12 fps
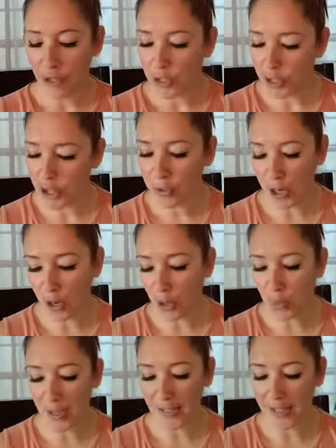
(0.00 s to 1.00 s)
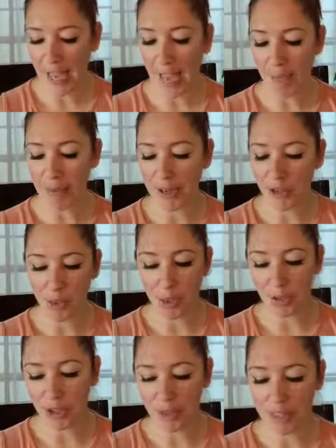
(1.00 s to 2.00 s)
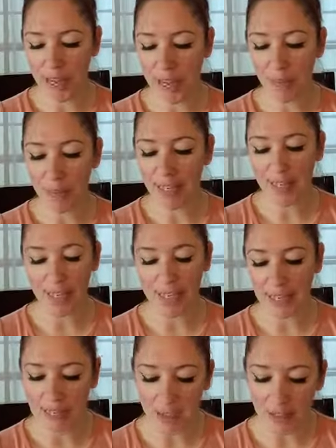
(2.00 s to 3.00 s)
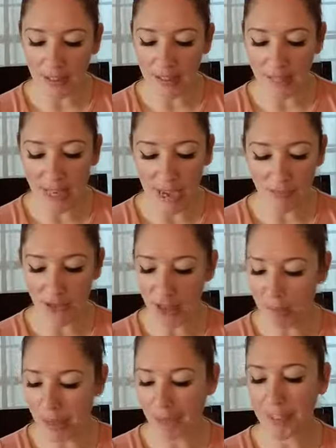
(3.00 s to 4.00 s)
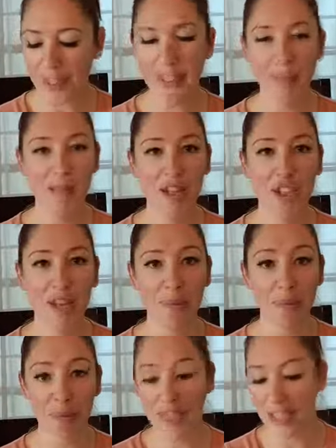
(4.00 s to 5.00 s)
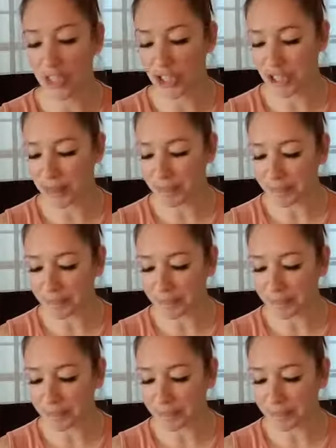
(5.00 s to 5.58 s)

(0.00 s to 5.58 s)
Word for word: You know what has happened throughout Judea, beginning in Galilee after the baptism that John preached.